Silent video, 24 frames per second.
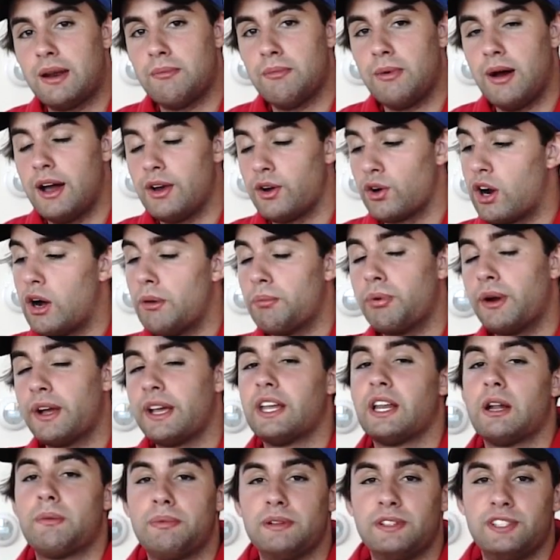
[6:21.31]
in mind, or I'll break
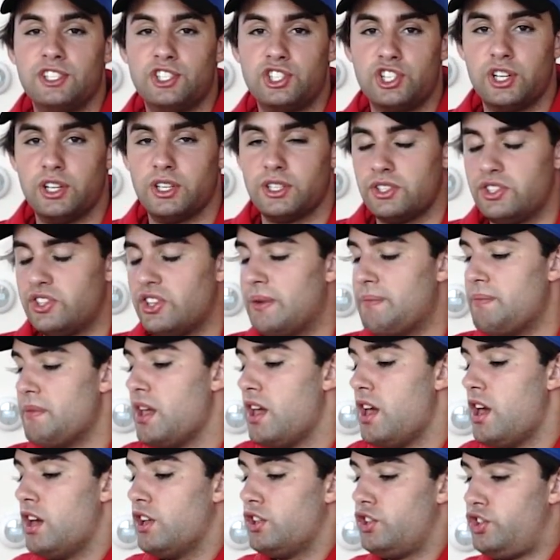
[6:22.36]
it up into chunks.
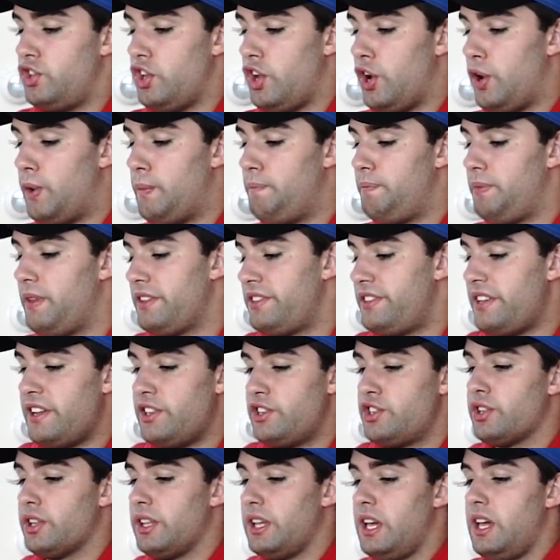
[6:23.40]
So
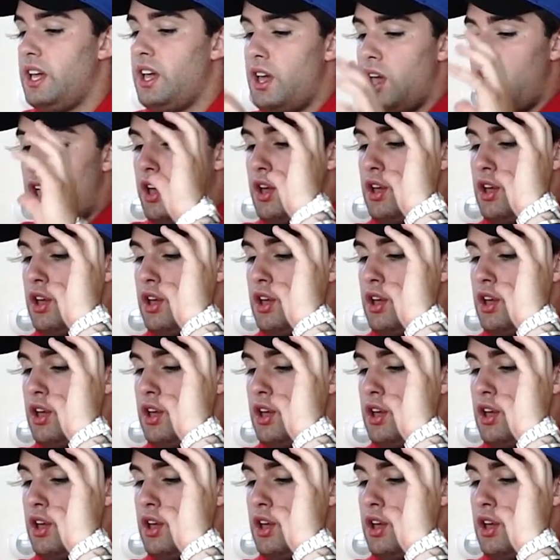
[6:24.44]
essentially,